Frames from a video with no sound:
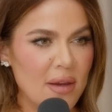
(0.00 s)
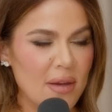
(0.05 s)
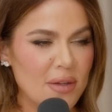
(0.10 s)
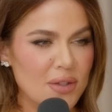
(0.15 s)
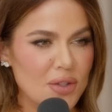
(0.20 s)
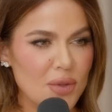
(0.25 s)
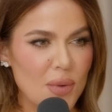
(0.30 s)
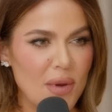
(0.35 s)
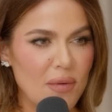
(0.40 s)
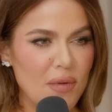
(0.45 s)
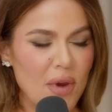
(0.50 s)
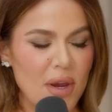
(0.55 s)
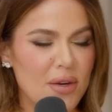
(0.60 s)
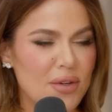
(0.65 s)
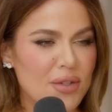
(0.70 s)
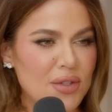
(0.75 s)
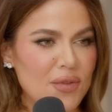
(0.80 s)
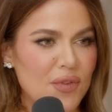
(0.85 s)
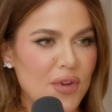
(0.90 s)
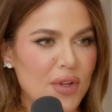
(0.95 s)
So I
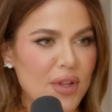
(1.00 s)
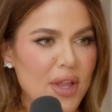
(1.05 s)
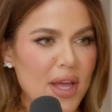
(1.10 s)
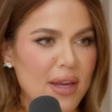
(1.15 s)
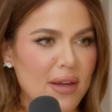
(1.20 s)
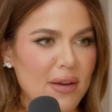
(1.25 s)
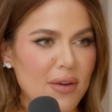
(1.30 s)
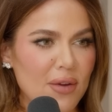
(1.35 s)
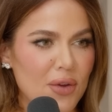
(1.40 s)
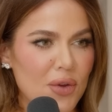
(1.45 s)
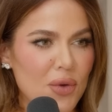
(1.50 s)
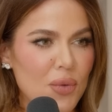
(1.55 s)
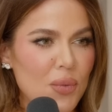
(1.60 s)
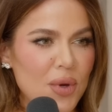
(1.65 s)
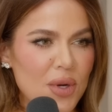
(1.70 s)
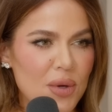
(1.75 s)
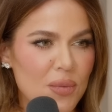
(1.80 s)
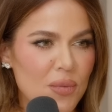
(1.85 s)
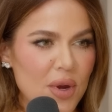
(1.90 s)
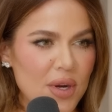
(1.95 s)
just feel like who
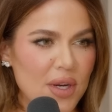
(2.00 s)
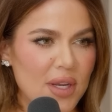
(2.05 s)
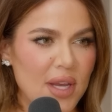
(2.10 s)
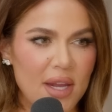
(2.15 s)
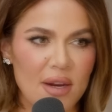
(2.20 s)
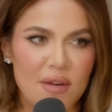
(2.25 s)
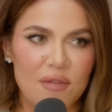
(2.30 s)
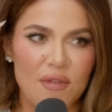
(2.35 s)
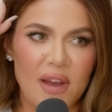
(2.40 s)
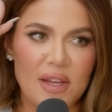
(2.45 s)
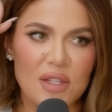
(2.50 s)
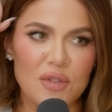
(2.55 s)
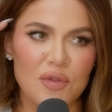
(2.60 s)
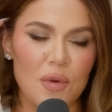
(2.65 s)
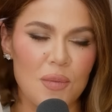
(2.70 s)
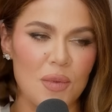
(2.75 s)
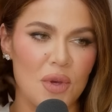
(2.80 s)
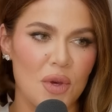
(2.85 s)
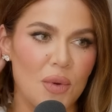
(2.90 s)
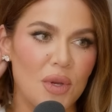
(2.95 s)
wouldn't want to get advice
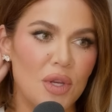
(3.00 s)
from you?